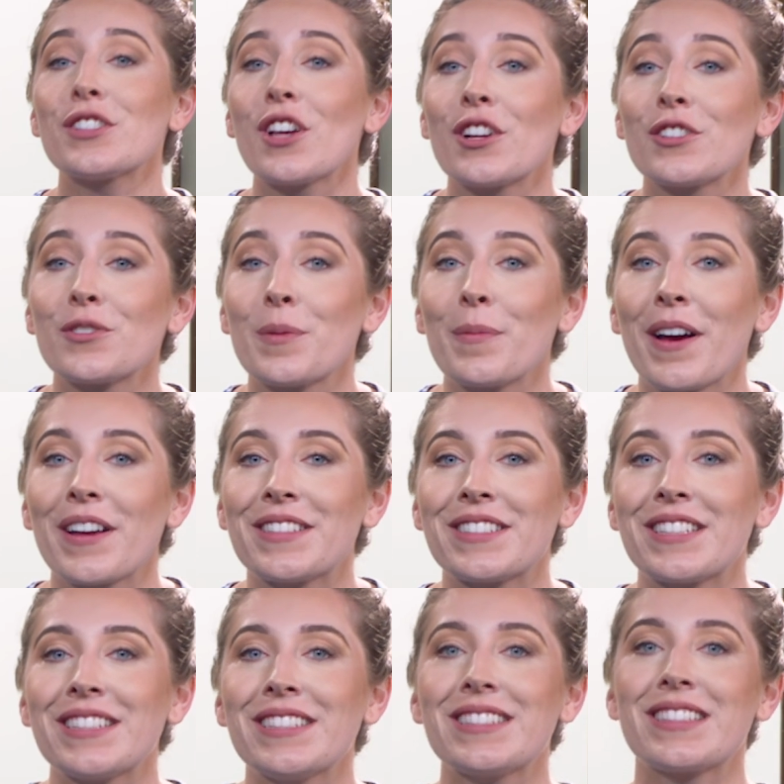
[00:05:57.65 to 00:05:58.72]
of Songs
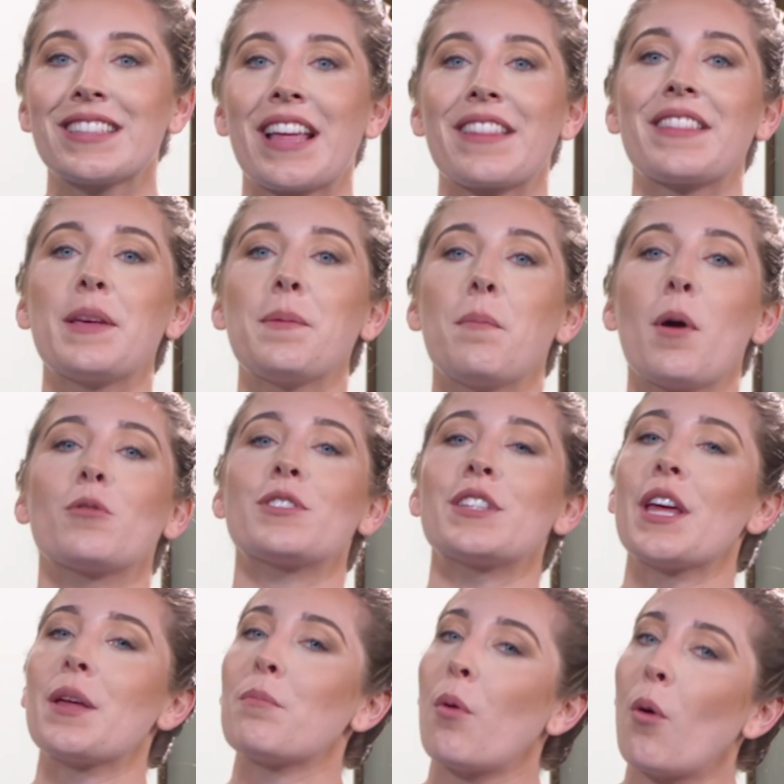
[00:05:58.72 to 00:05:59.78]
reminds us that the
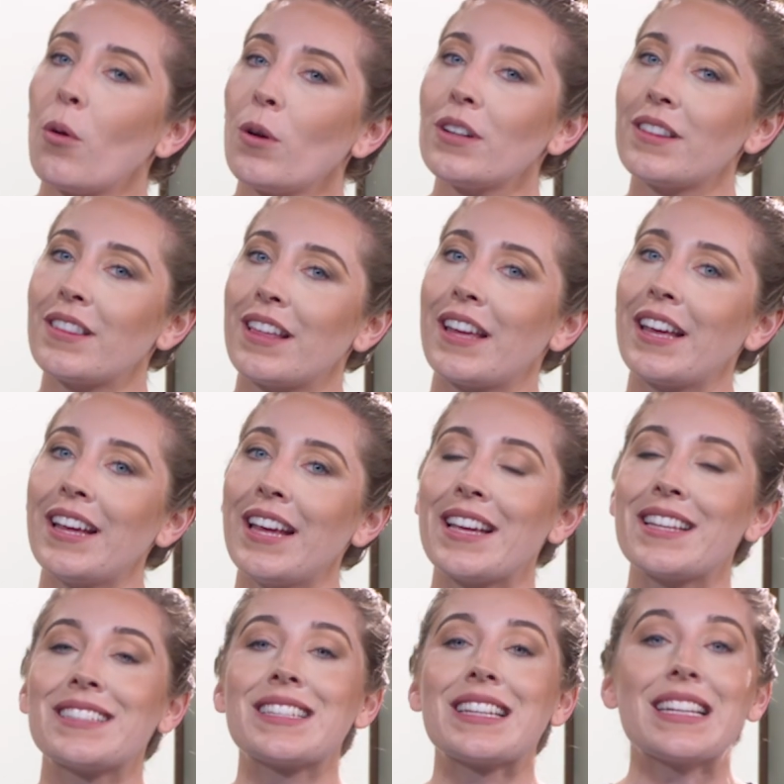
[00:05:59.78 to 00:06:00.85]
most important thing
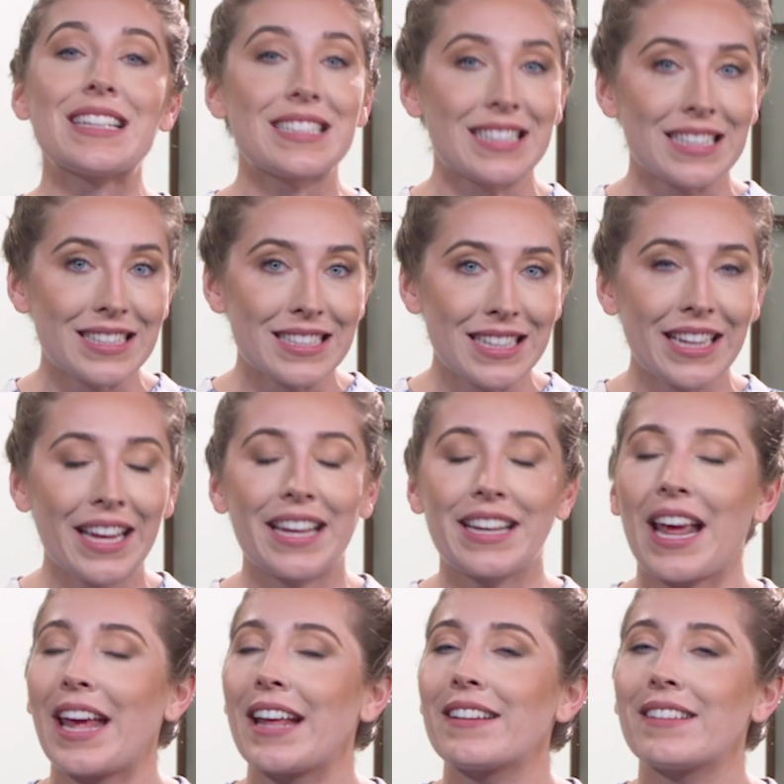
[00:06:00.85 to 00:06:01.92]
is existing
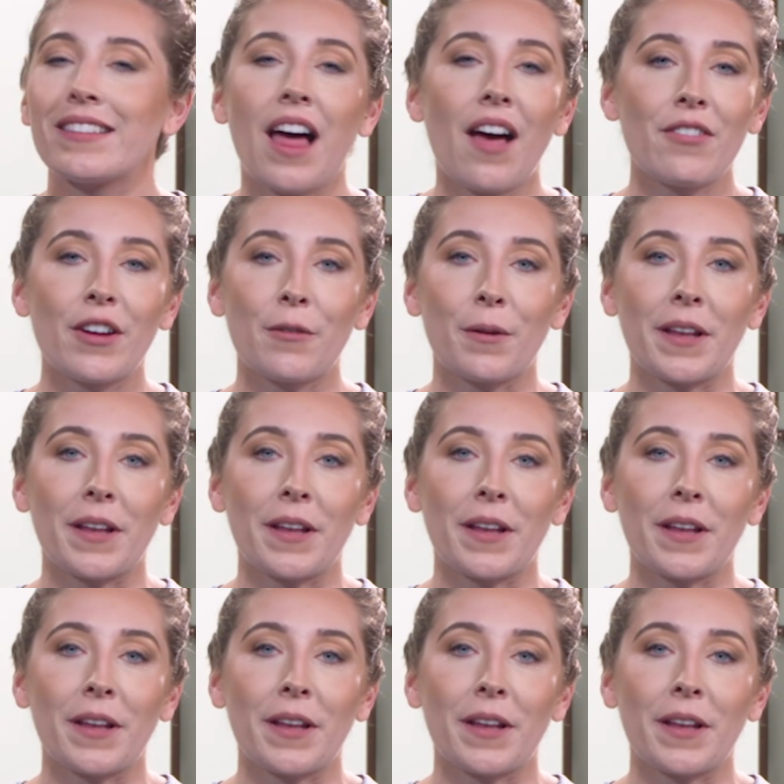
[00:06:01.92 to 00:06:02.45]
in a loving